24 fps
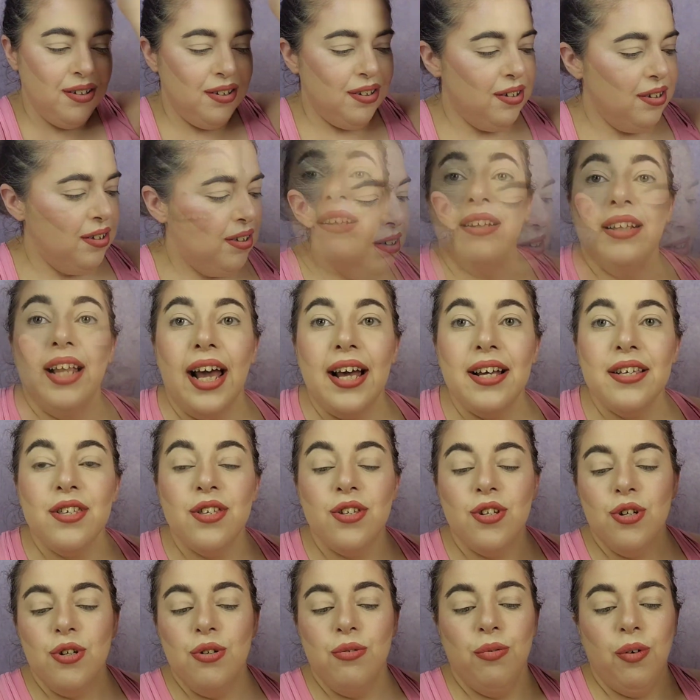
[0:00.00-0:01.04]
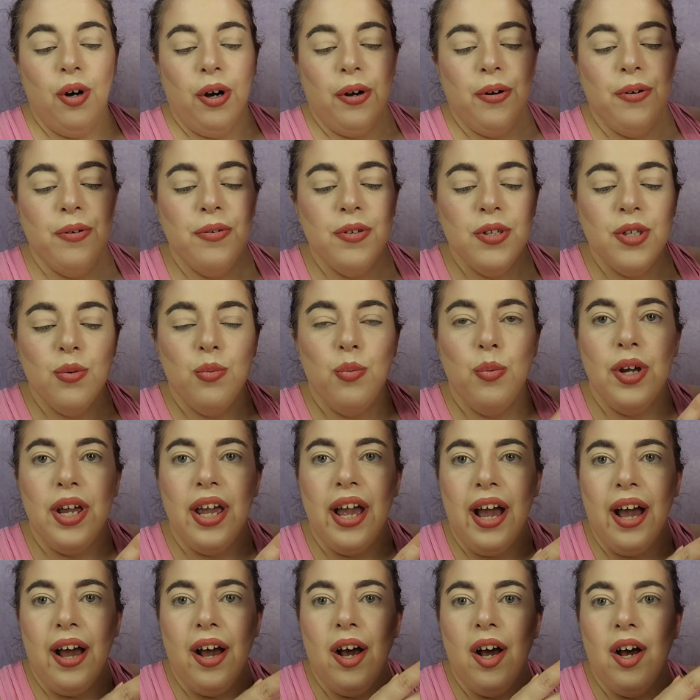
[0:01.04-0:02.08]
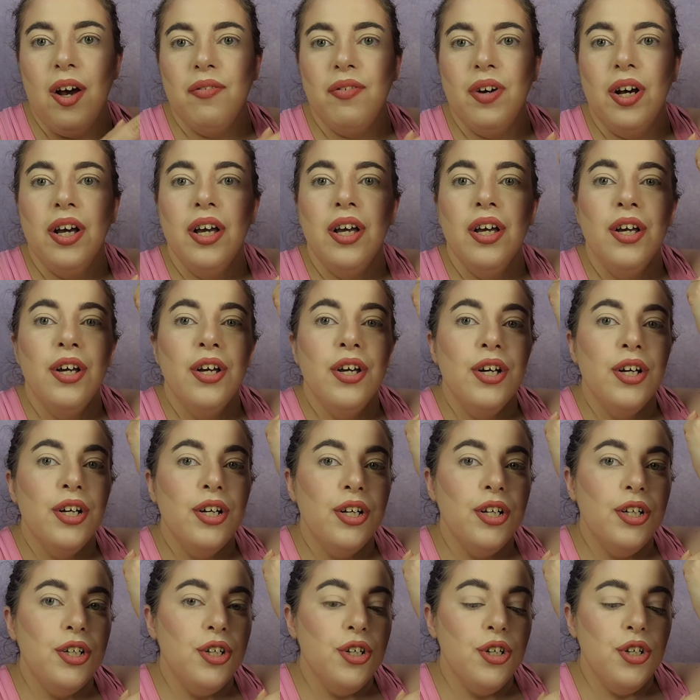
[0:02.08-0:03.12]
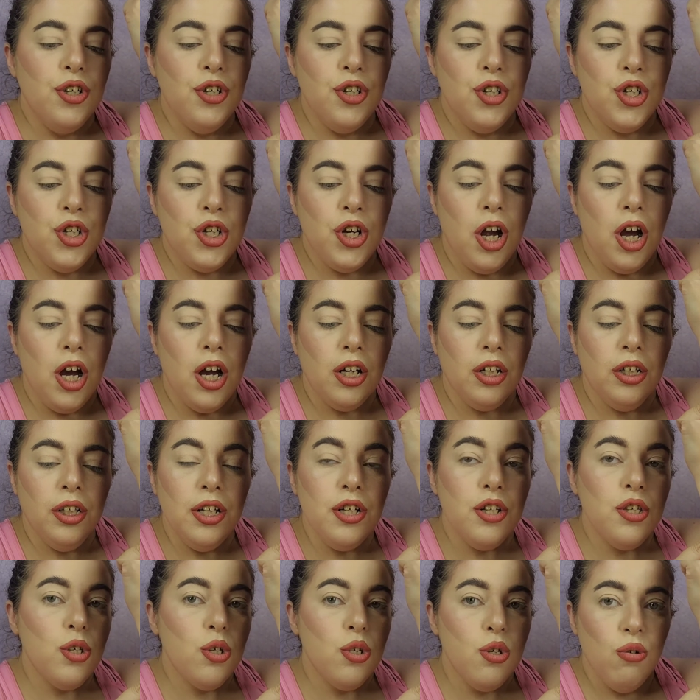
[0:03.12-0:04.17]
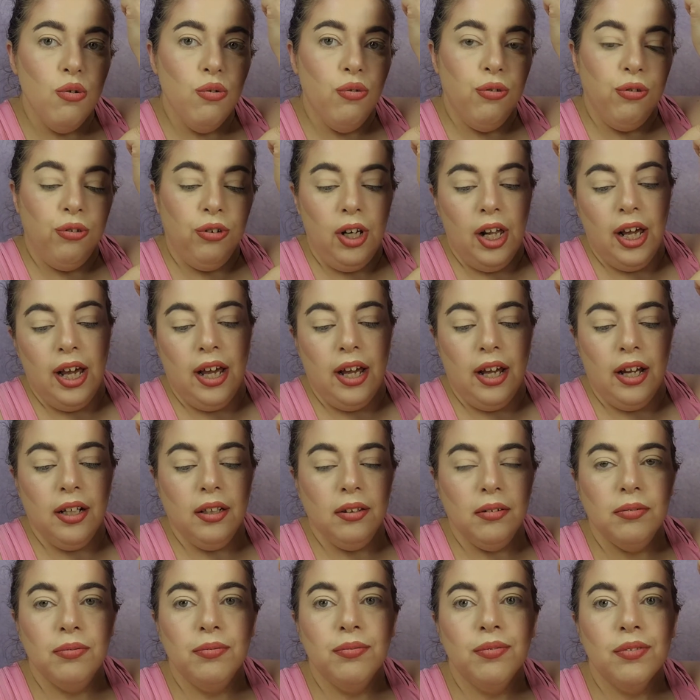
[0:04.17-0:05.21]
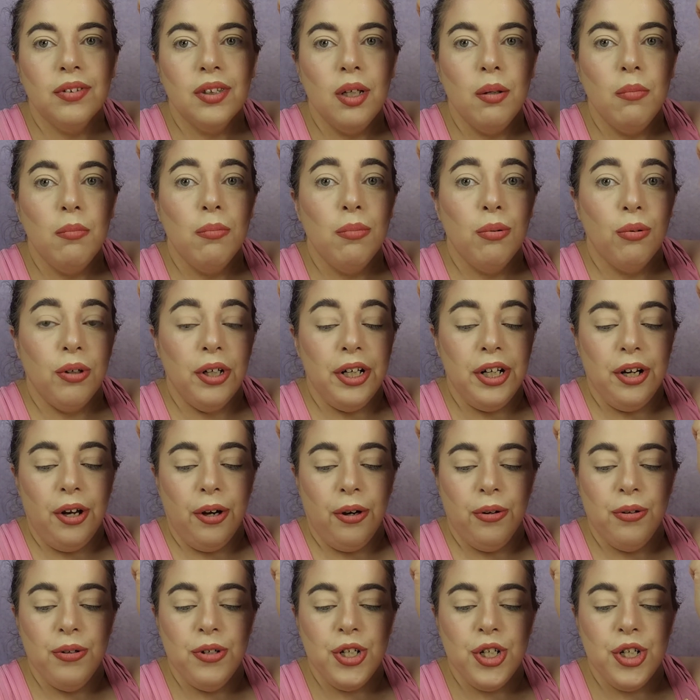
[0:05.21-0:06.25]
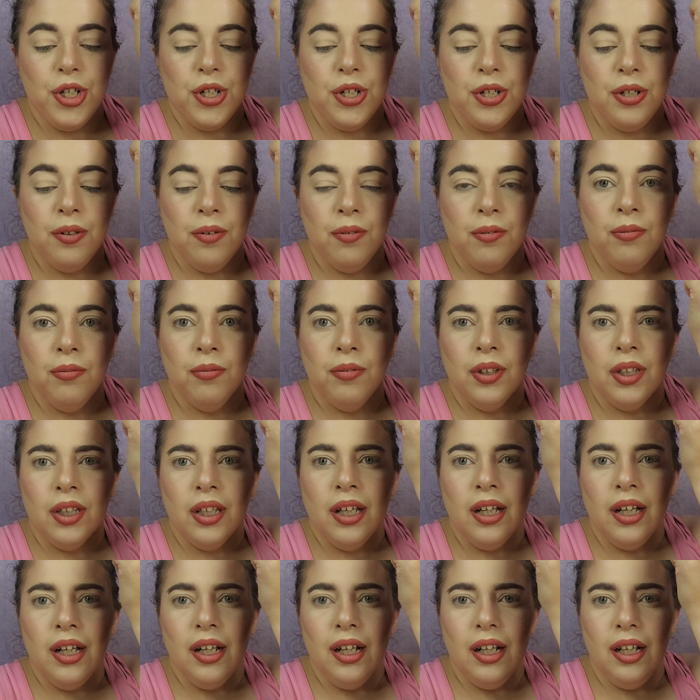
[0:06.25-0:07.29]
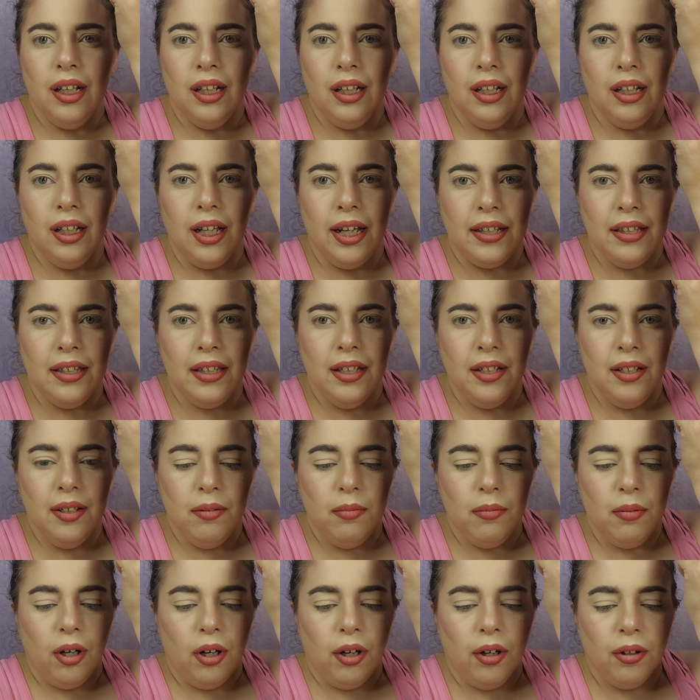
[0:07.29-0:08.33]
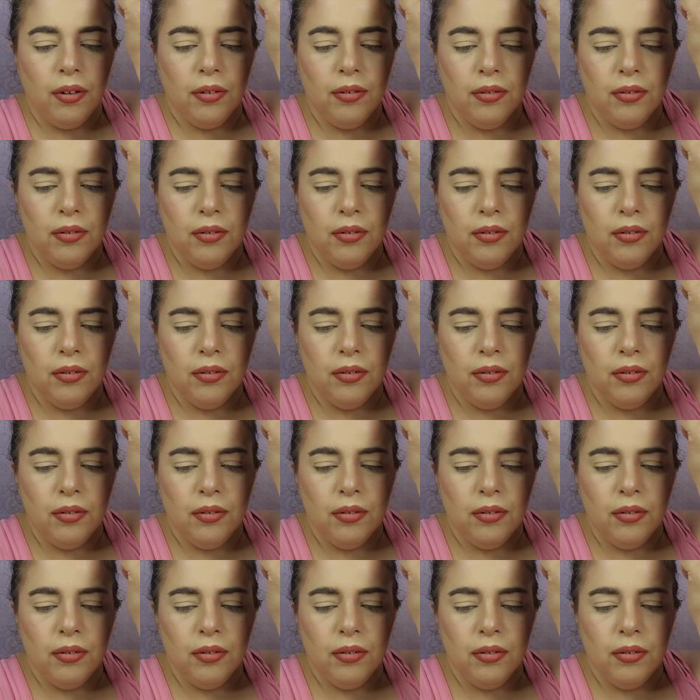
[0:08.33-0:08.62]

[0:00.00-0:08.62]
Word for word: Hey, last two rows, we have chocolate soufflé, brioche, let them, or